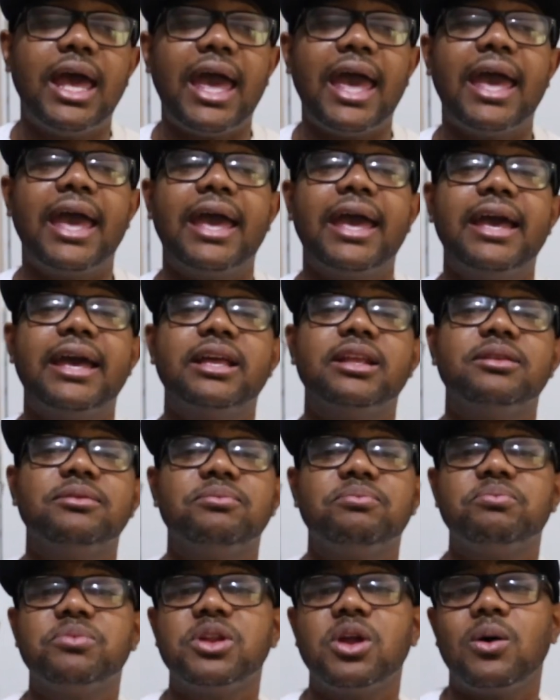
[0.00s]

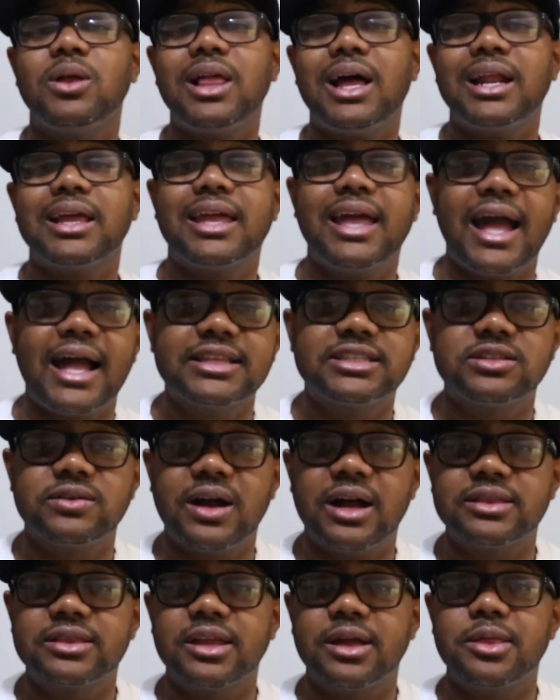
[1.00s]
And you know, a lot of cats
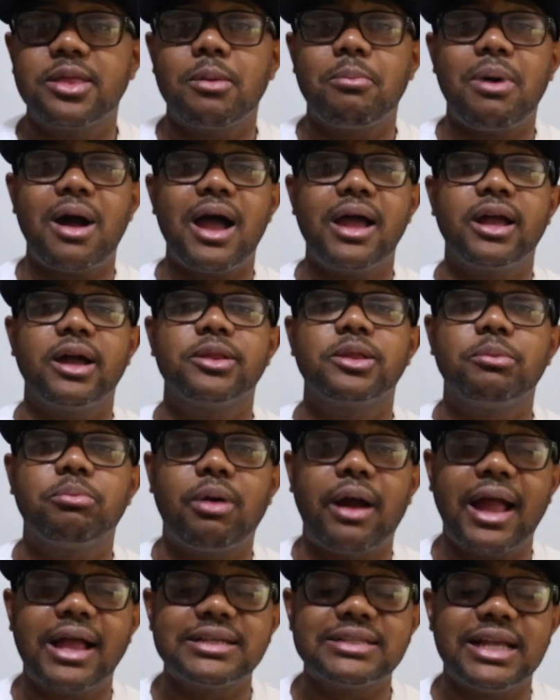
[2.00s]
are out there, they're buying other
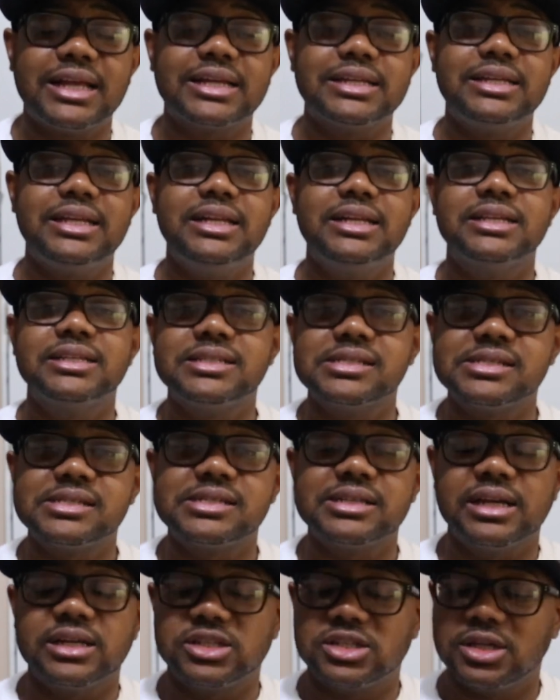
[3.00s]
brands like Adidas and
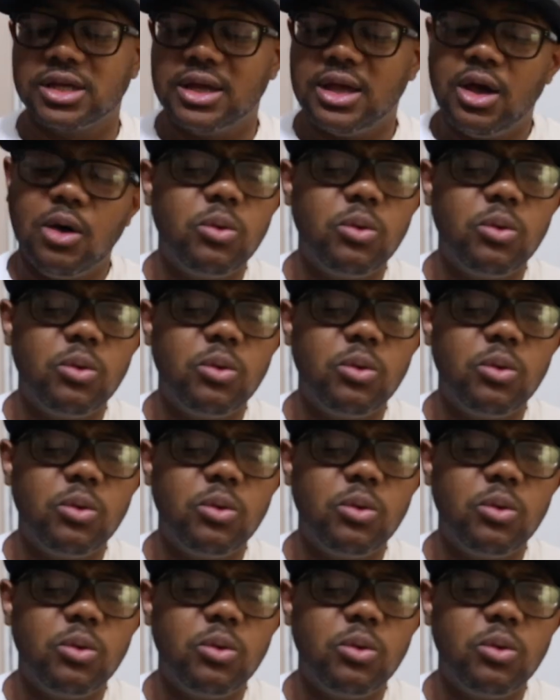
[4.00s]
such,